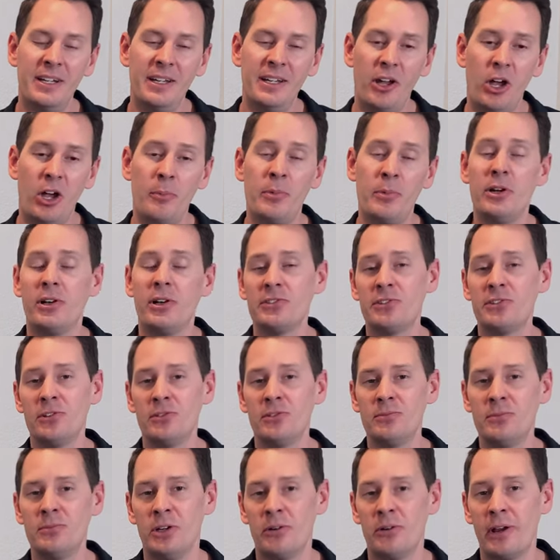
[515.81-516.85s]
But
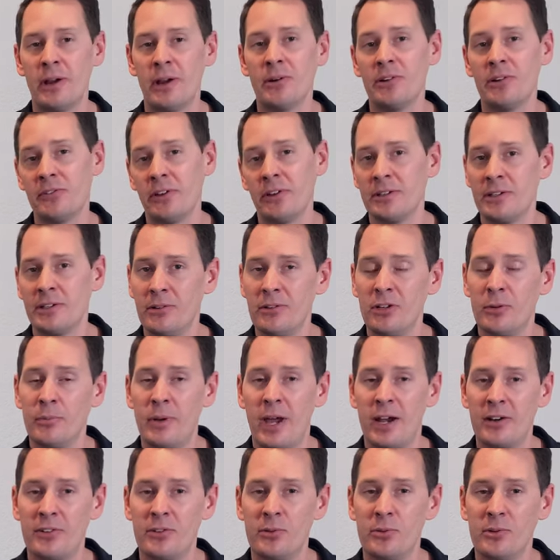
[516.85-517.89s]
also, you know, areas like near your
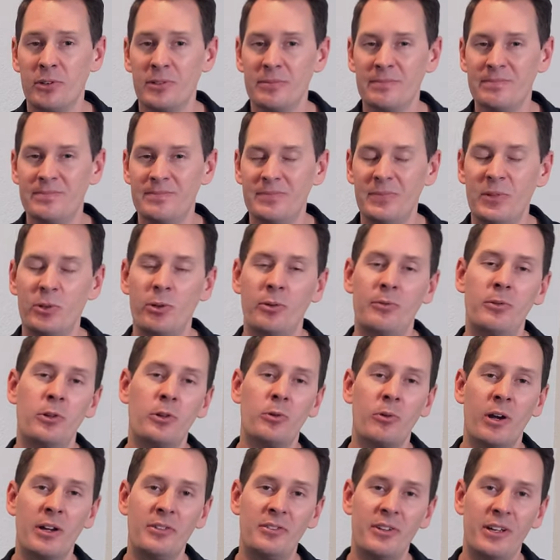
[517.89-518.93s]
back door. So if your
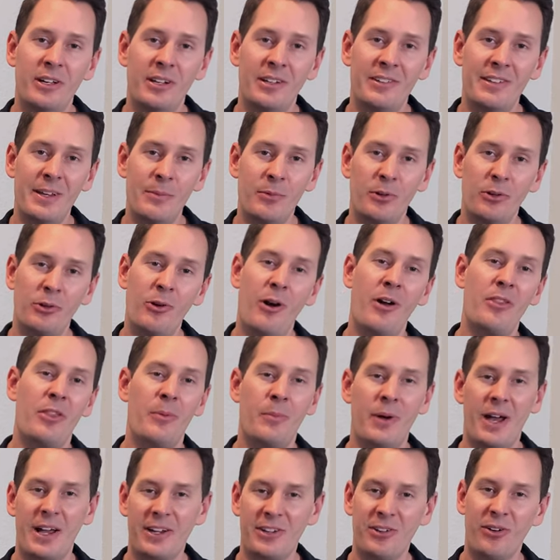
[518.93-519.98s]
Great Dane is able to go out in the
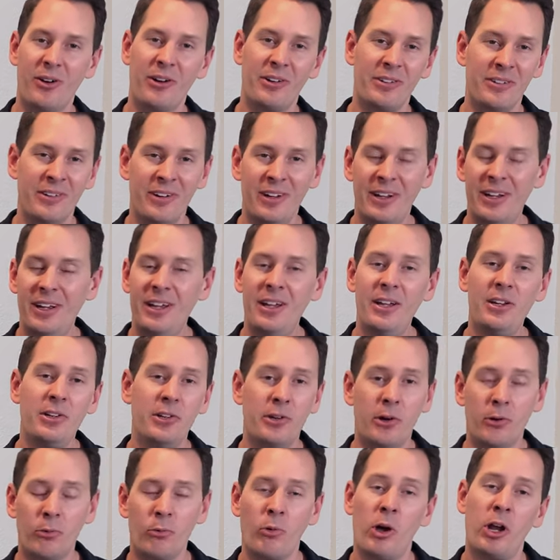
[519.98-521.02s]
backyard and, you
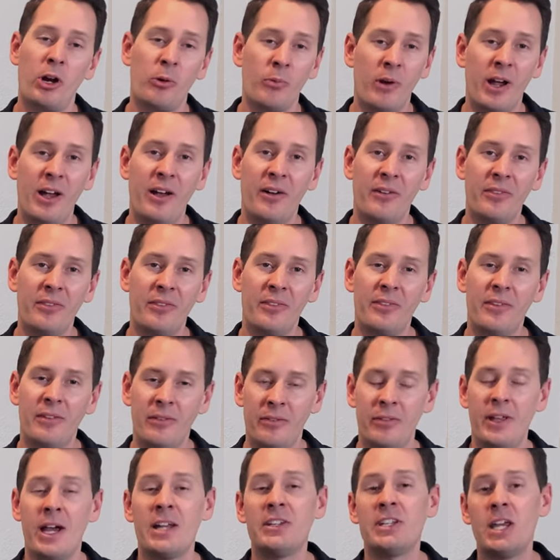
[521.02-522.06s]
know, run around,
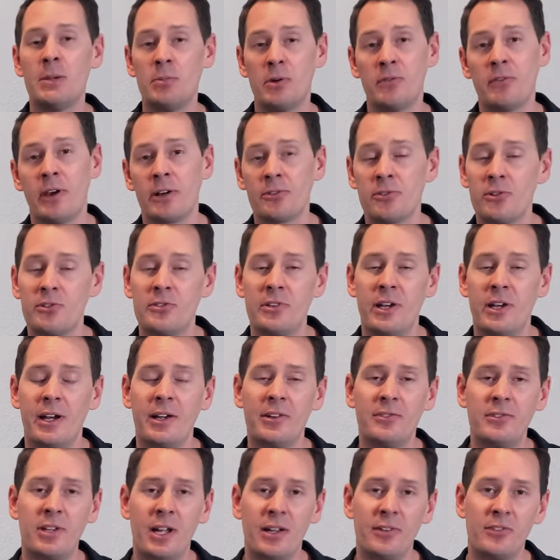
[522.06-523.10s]
that type of
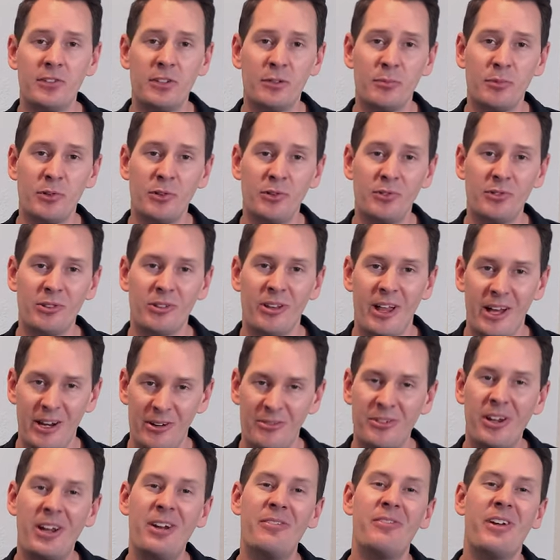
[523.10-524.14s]
exercise tends to produce a lot of
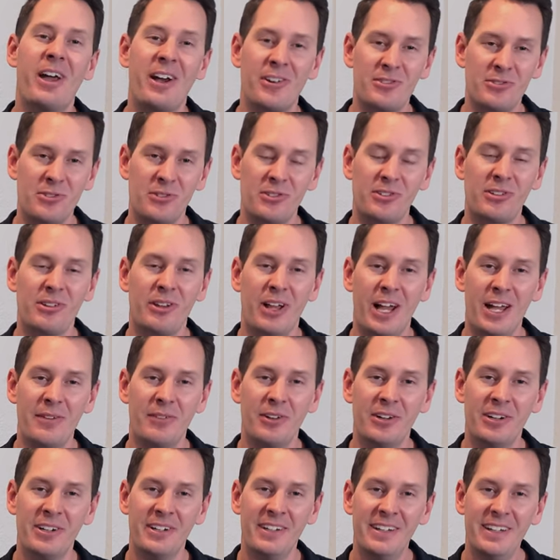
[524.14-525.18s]
kind of extra
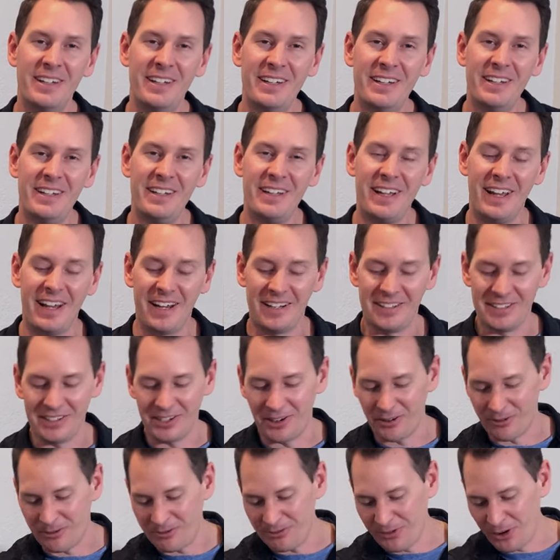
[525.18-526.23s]
saliva and, you
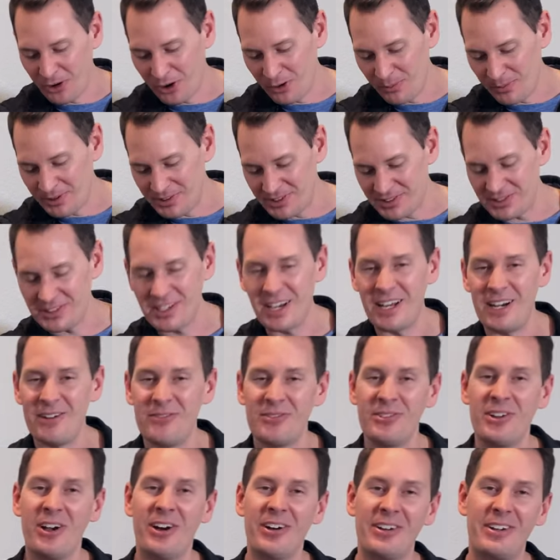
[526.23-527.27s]
know, foam and just kind
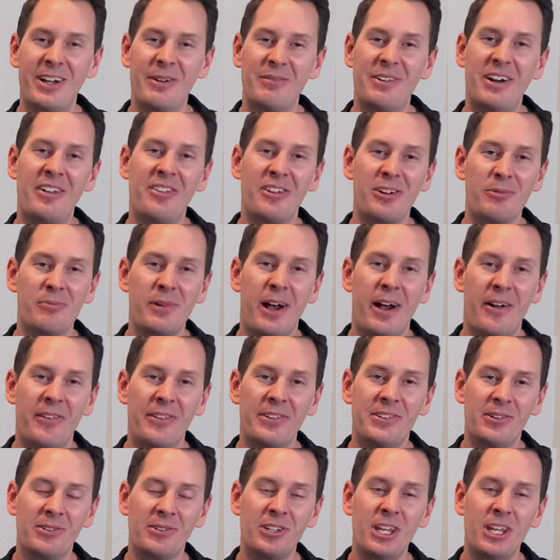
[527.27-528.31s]
of gunk coming out of their mouth.
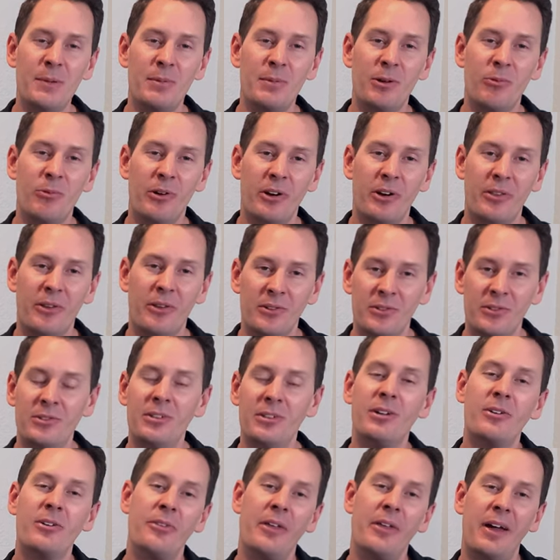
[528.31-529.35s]
So keeping one of those
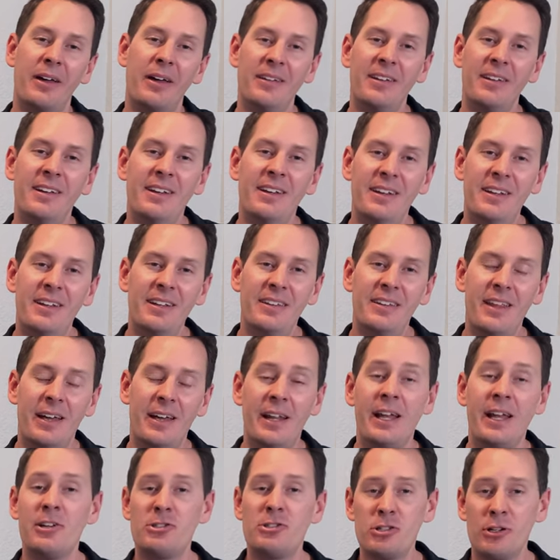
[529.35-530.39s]
near that
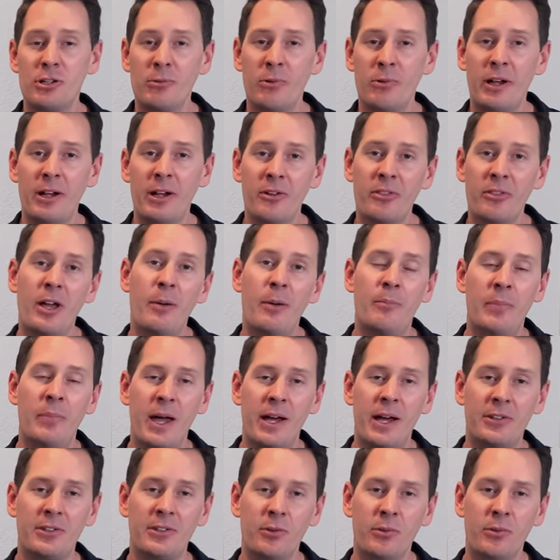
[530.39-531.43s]
entryway or that
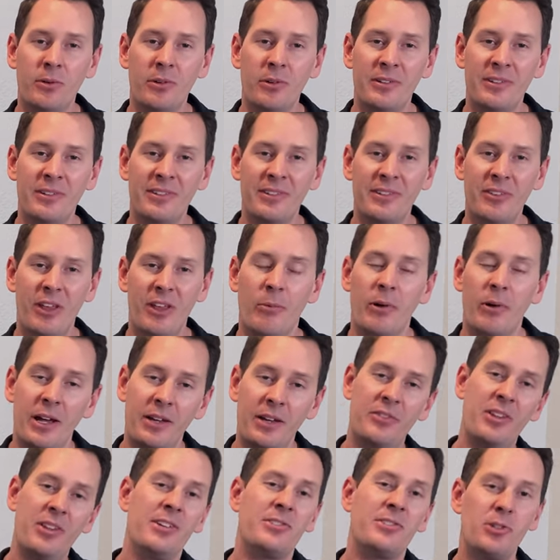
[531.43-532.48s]
back door, so that way
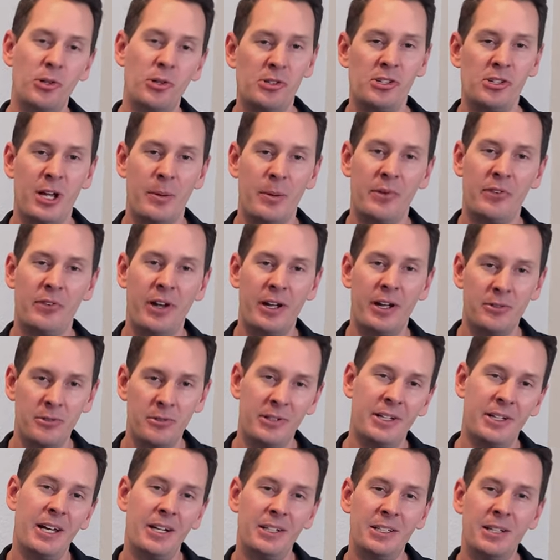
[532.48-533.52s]
as they start to come inside, you
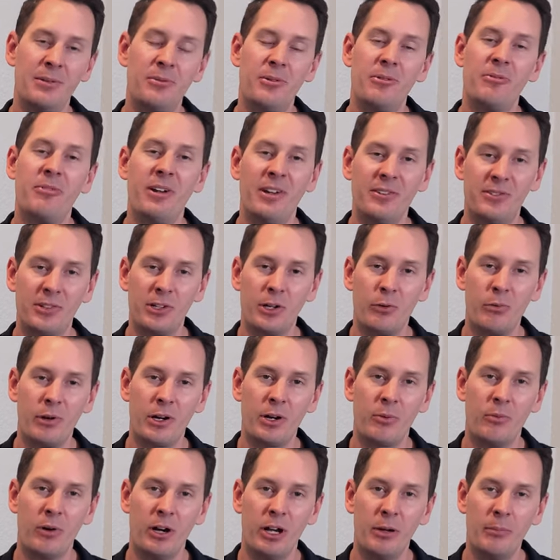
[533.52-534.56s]
can kind of give the face a
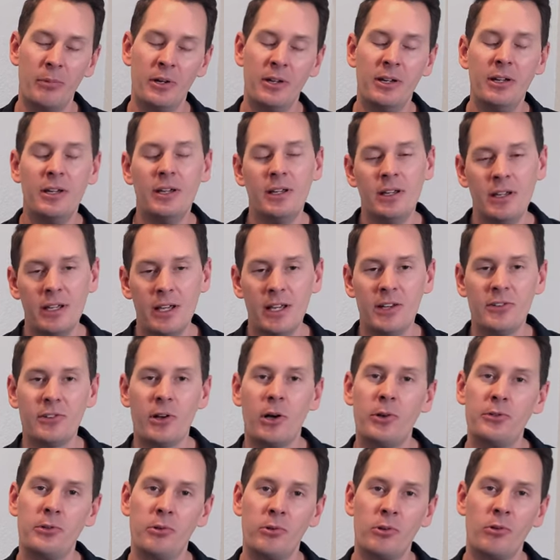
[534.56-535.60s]
quick wipe, is
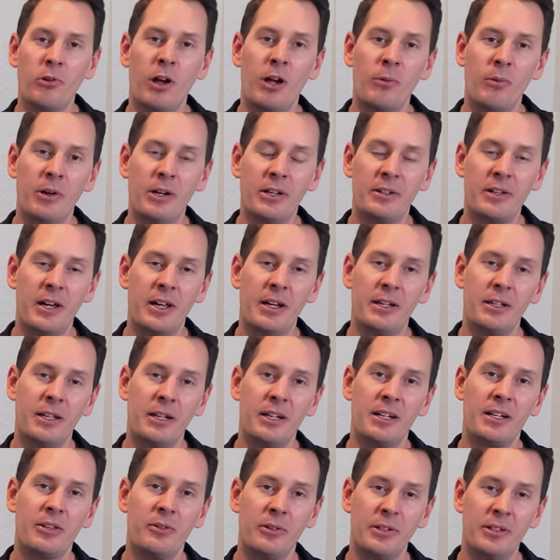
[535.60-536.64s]
also a great way to kind of
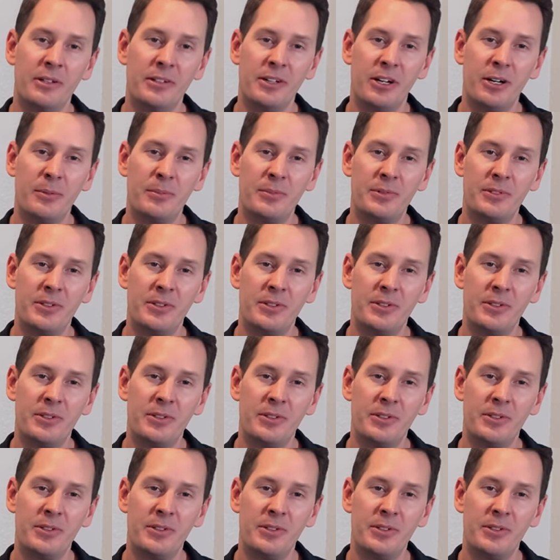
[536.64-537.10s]
get it cleaned up.